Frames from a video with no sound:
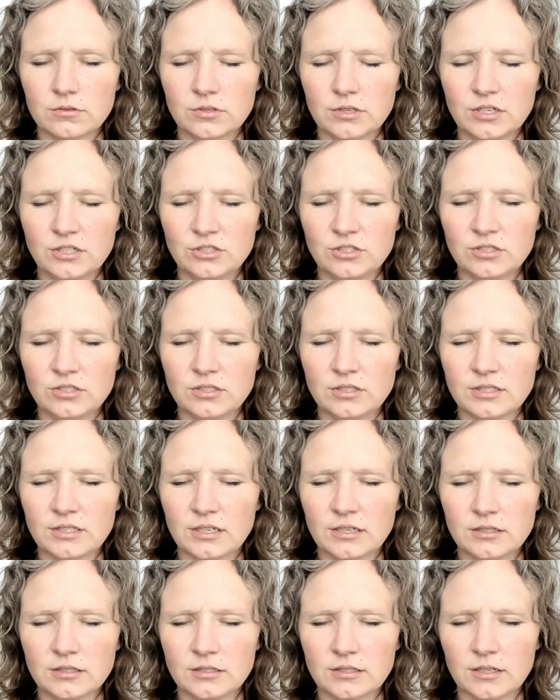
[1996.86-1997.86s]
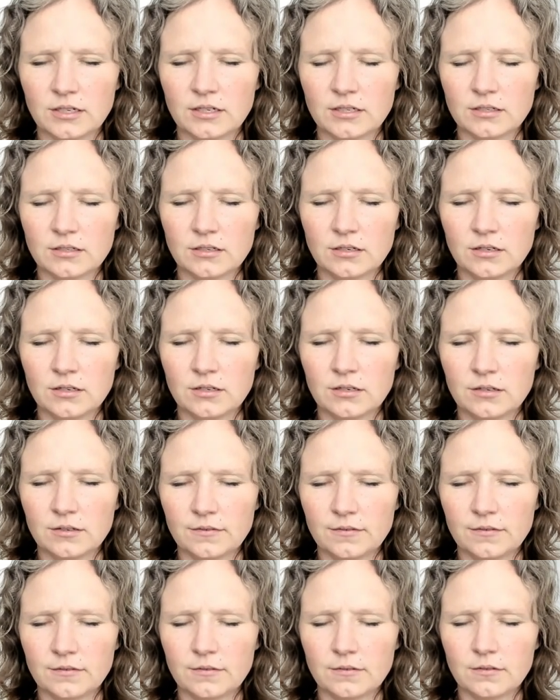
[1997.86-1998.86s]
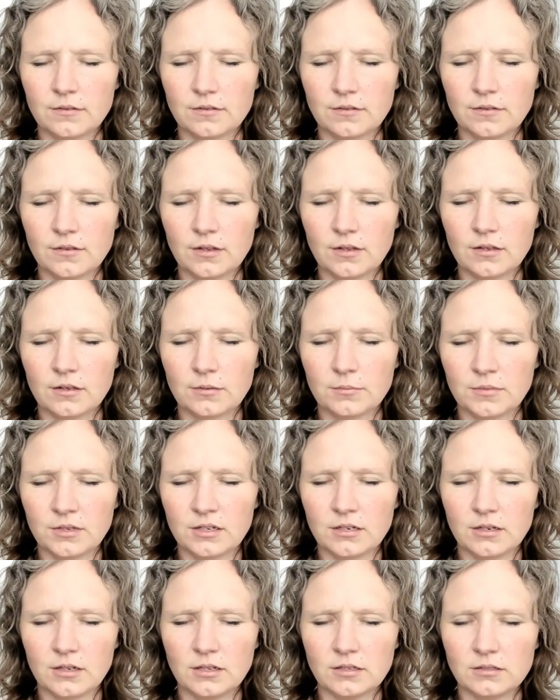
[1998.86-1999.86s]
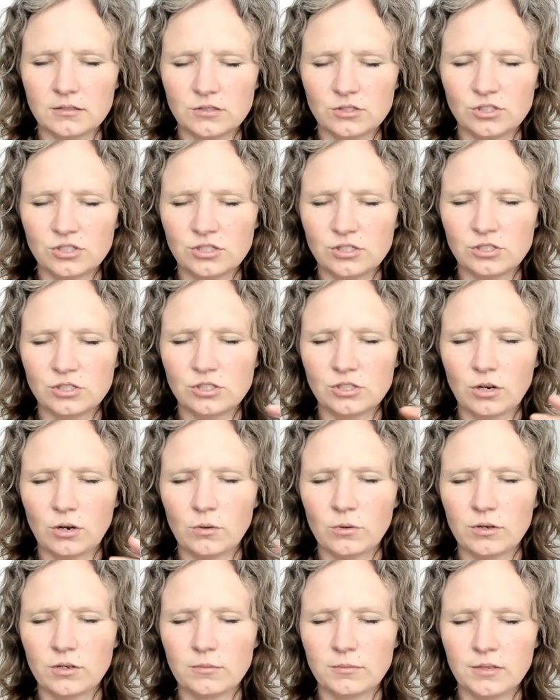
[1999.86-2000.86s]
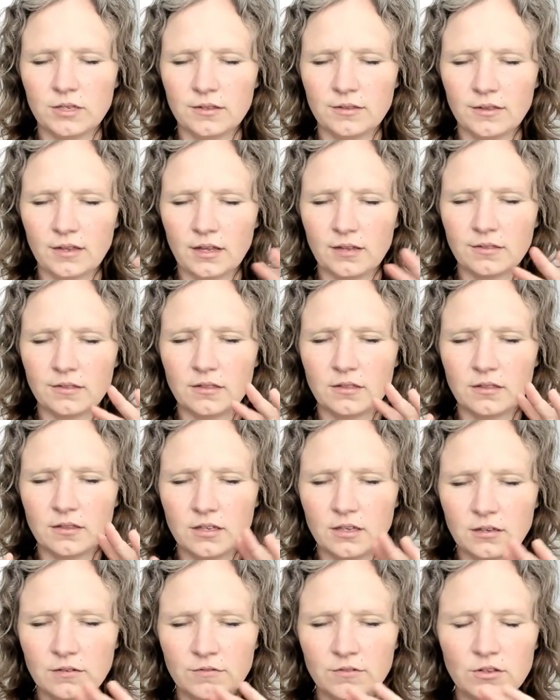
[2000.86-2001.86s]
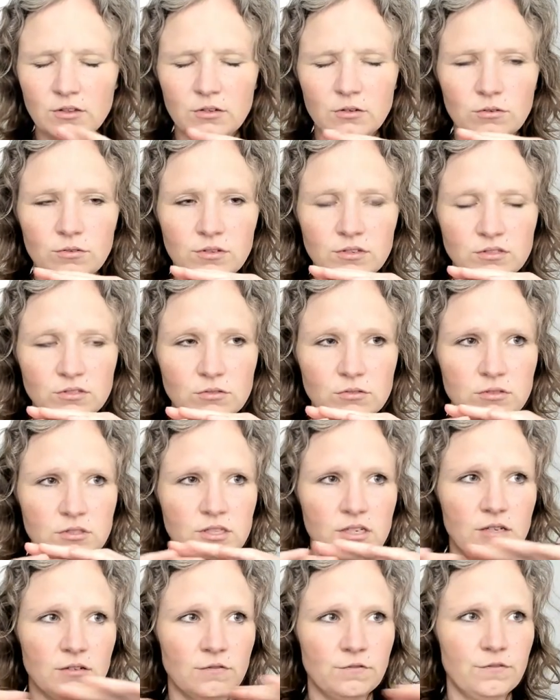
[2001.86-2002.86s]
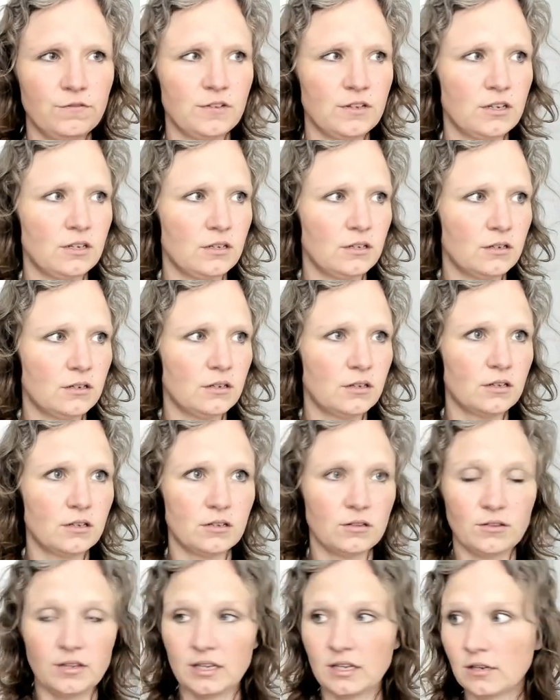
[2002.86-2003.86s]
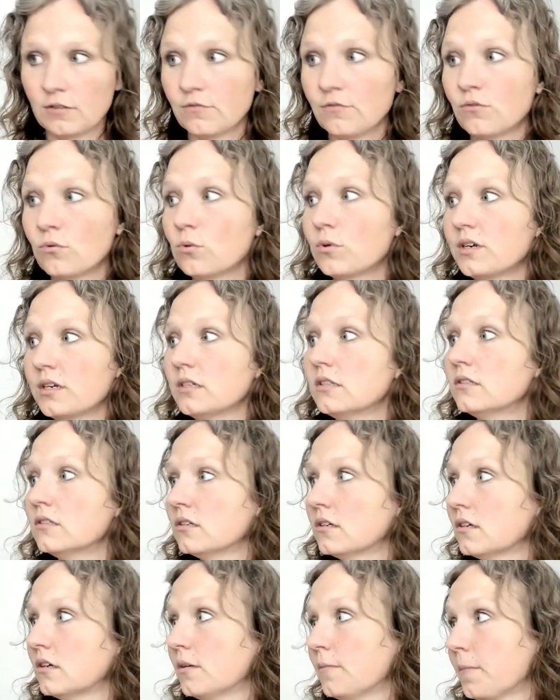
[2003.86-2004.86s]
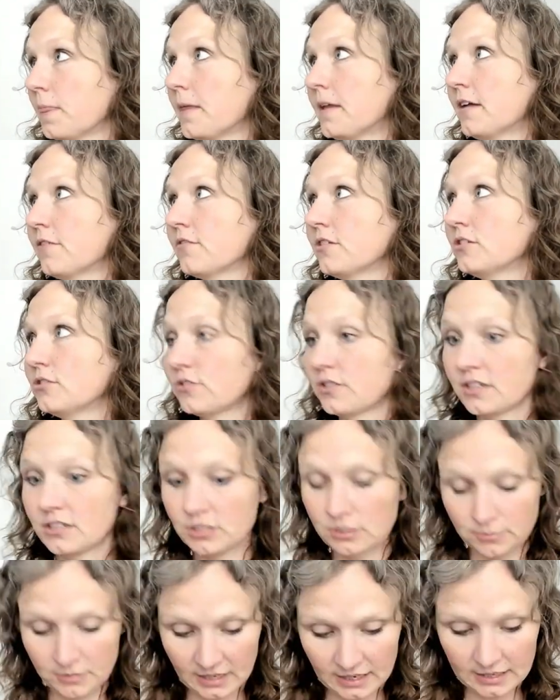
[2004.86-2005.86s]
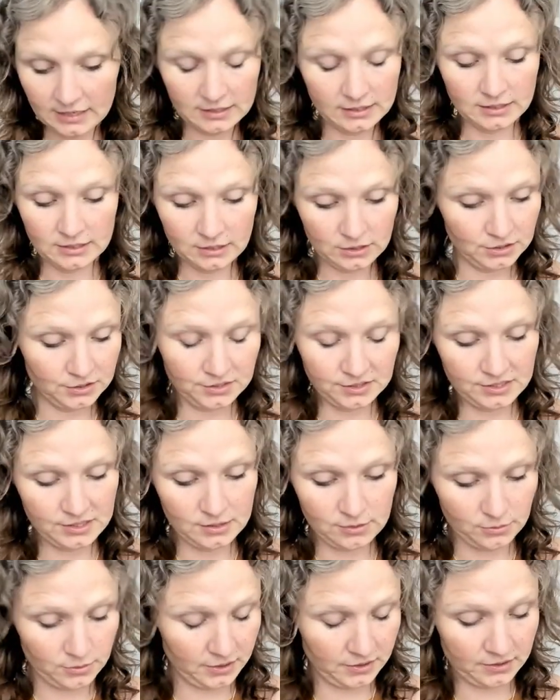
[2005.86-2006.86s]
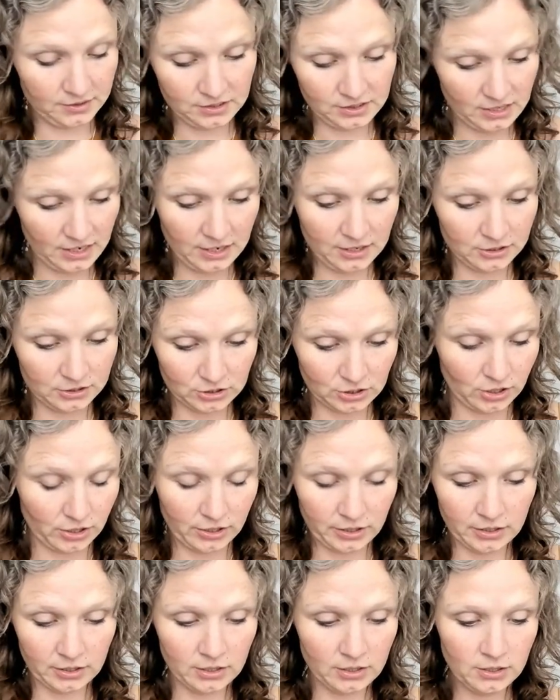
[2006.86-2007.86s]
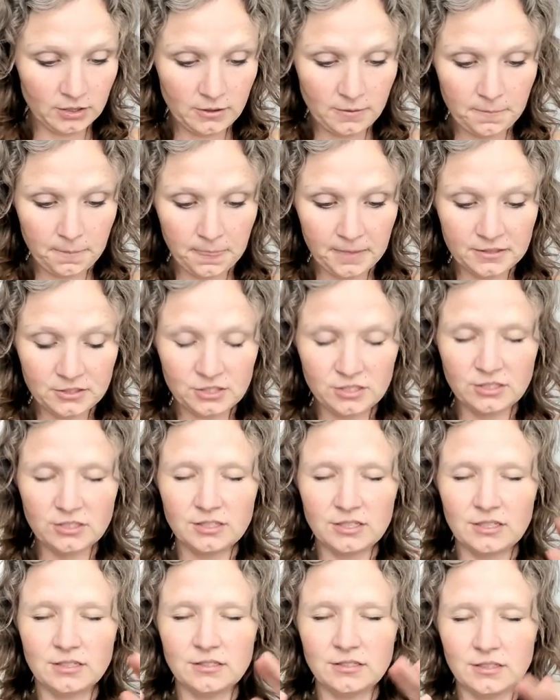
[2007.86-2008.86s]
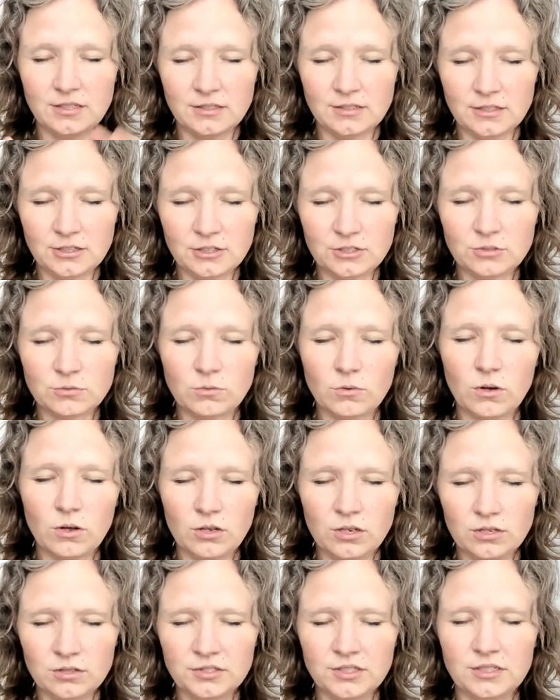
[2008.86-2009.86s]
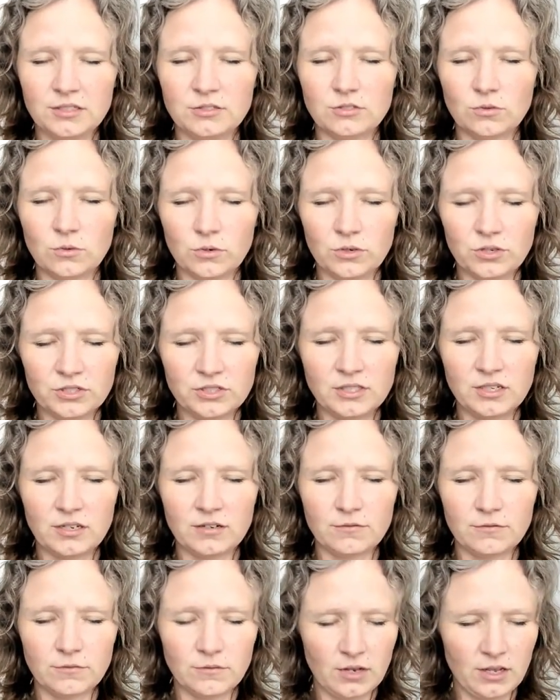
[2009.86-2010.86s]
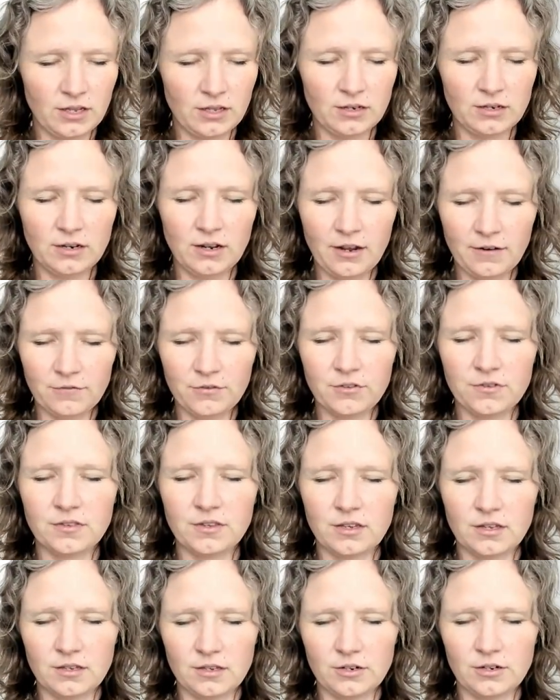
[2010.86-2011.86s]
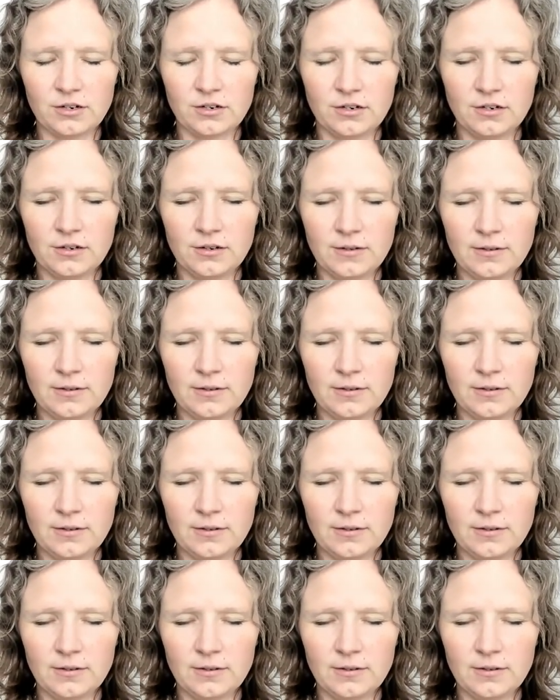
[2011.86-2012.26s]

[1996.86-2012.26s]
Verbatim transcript: And she says that, I mean, it, she's showing me that even though this looks infinite, like a void in every direction, but I can still see where the stairs are. She says that there's walls and doors and, and everything here.